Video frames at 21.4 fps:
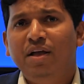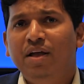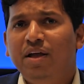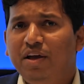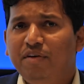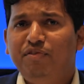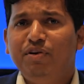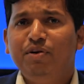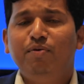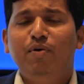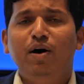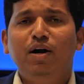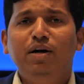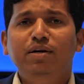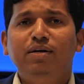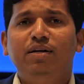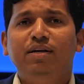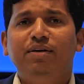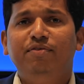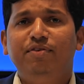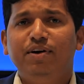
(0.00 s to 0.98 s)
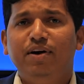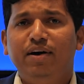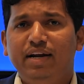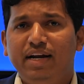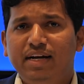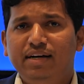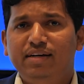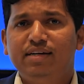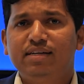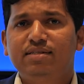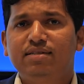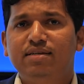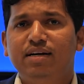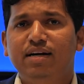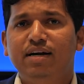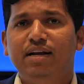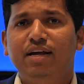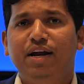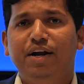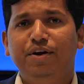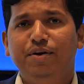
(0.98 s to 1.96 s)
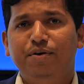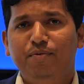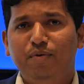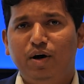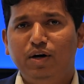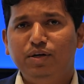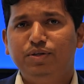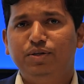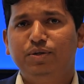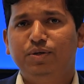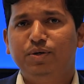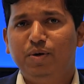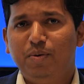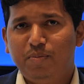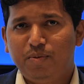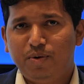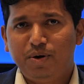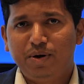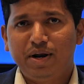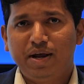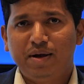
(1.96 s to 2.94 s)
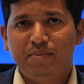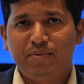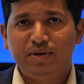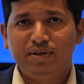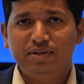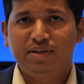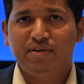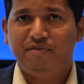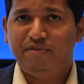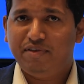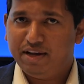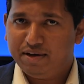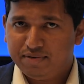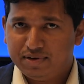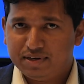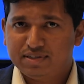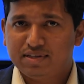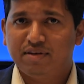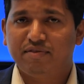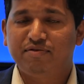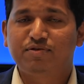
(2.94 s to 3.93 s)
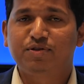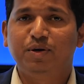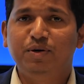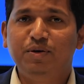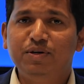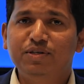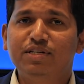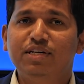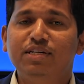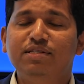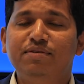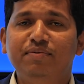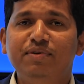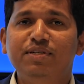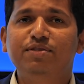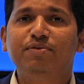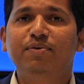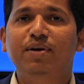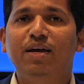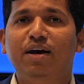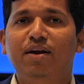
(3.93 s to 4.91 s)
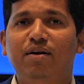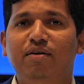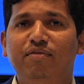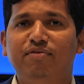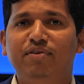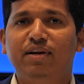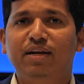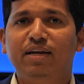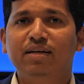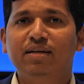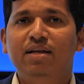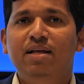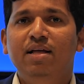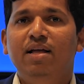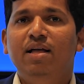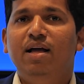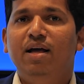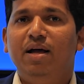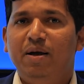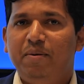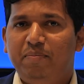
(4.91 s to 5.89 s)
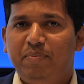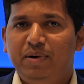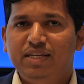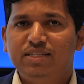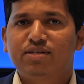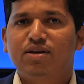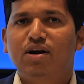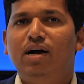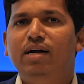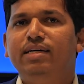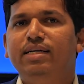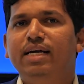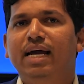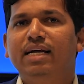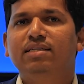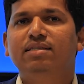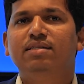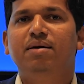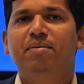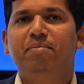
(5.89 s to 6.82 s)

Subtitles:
If you are interested and you want to know more about the flavors of solutions which we are offering, please contact